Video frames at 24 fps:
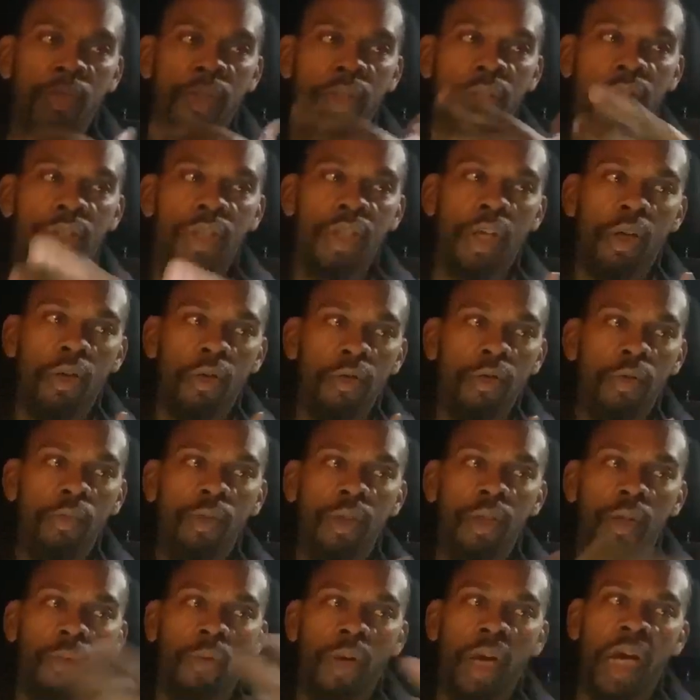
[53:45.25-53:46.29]
We the chosen,
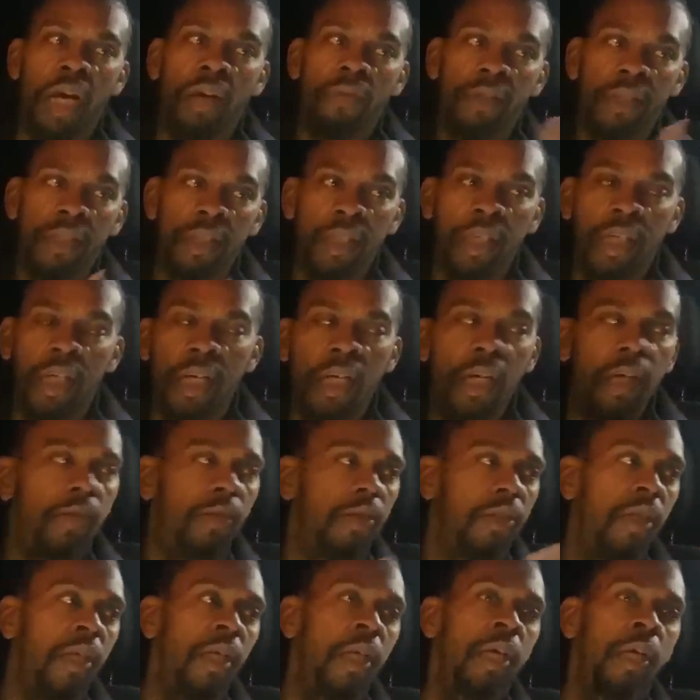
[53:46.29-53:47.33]
we the right of his
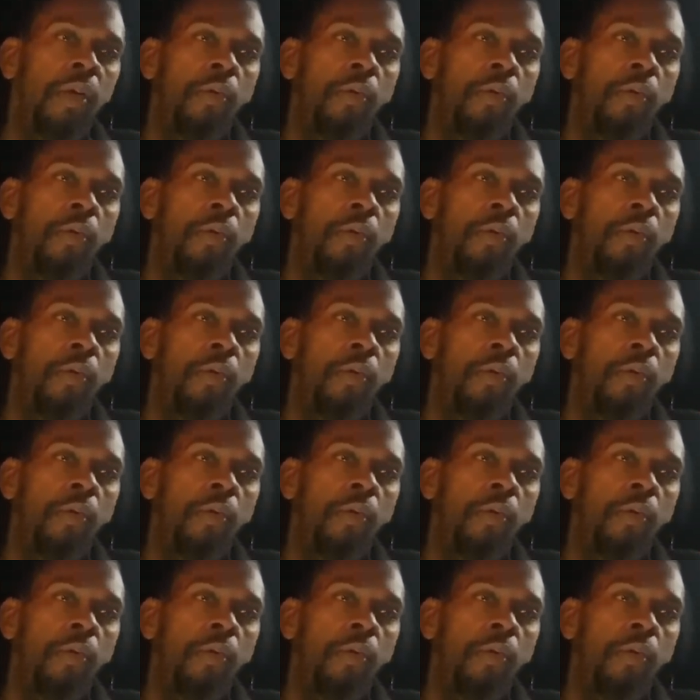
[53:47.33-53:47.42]
inheritance.